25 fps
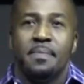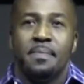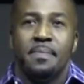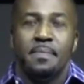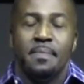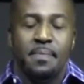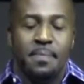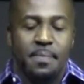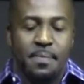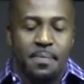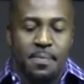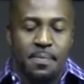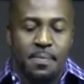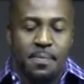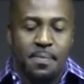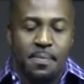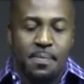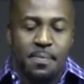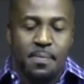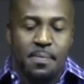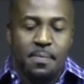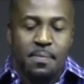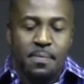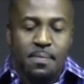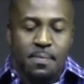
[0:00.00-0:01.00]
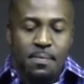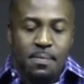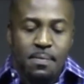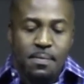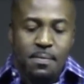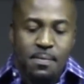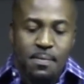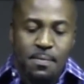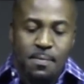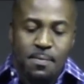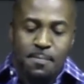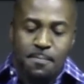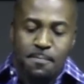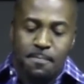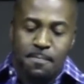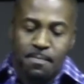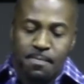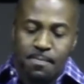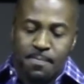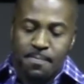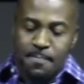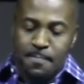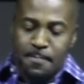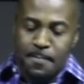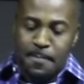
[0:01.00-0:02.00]

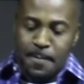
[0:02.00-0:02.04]
[no speech]